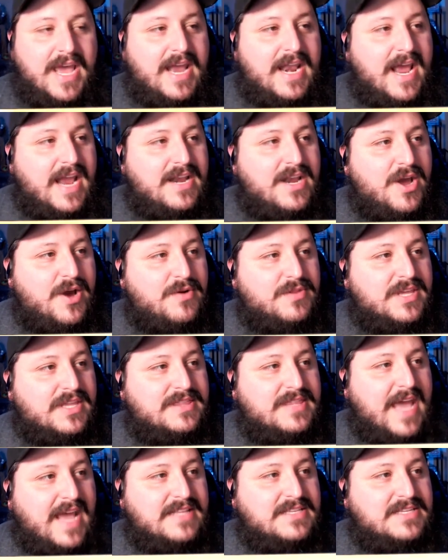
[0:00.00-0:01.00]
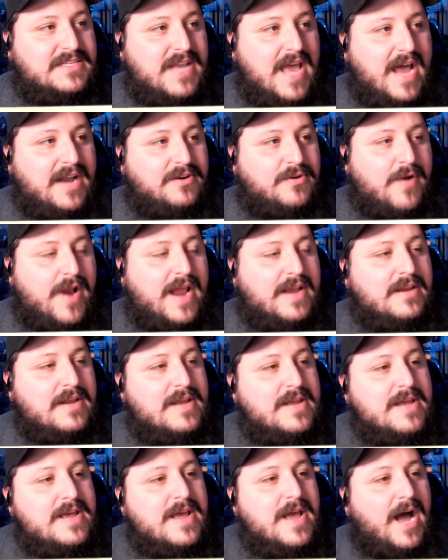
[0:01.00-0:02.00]
and I know that that's not great.
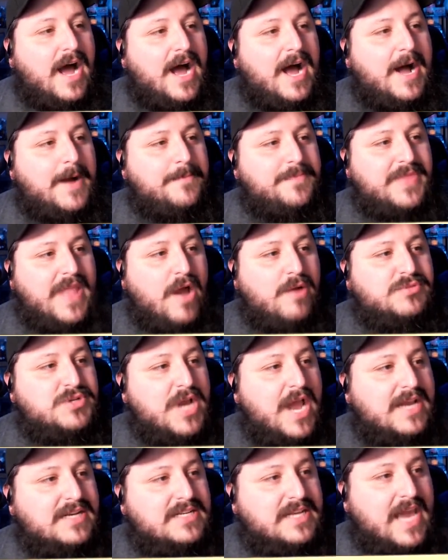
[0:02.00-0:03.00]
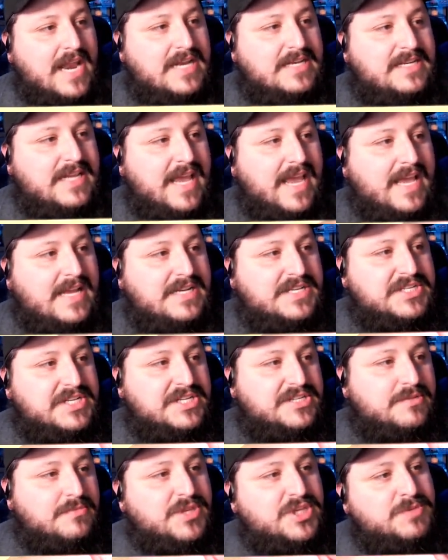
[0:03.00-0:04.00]
Um, now I'm trying to kind of dig in to
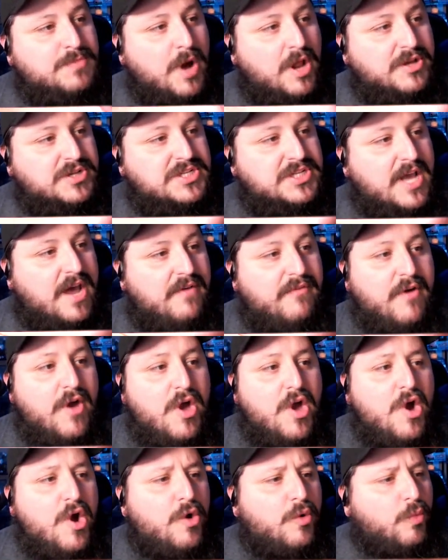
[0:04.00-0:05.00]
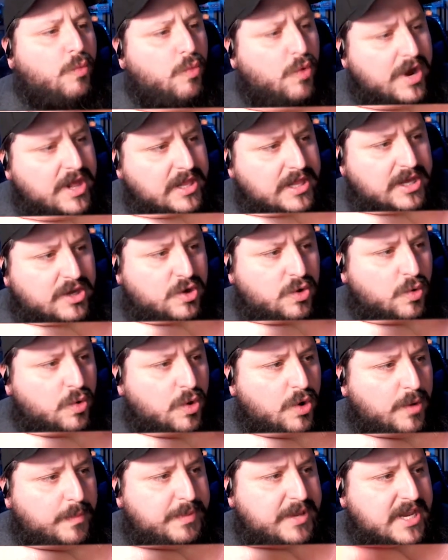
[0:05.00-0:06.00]
see some of the smaller stuff. Really
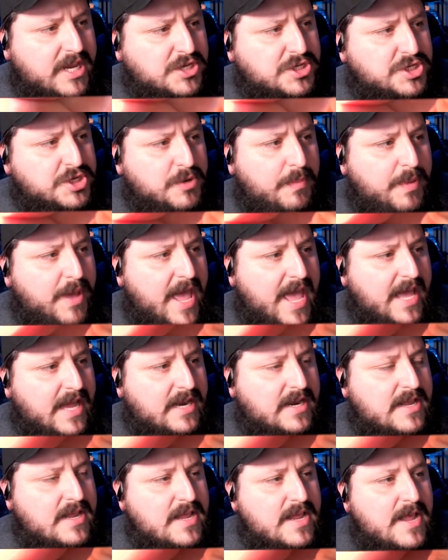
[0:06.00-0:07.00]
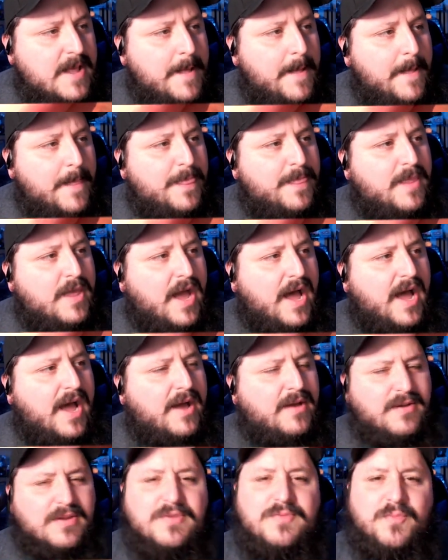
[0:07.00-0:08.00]
cool Pikachu pen.
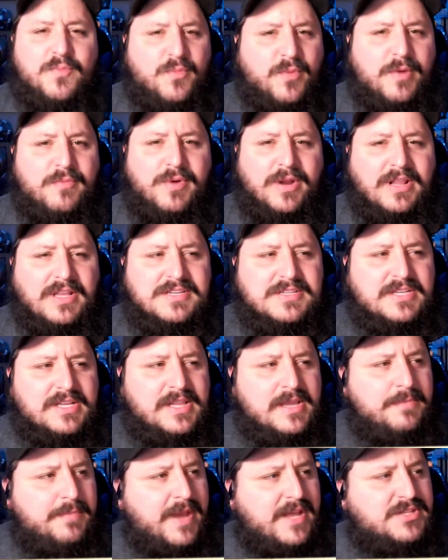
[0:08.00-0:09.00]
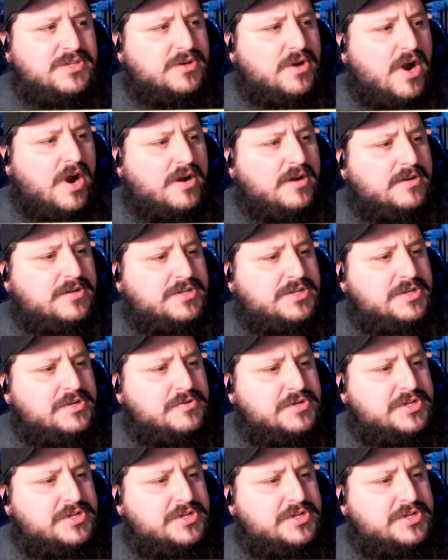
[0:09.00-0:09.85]
Uh, realistically, pens are hard to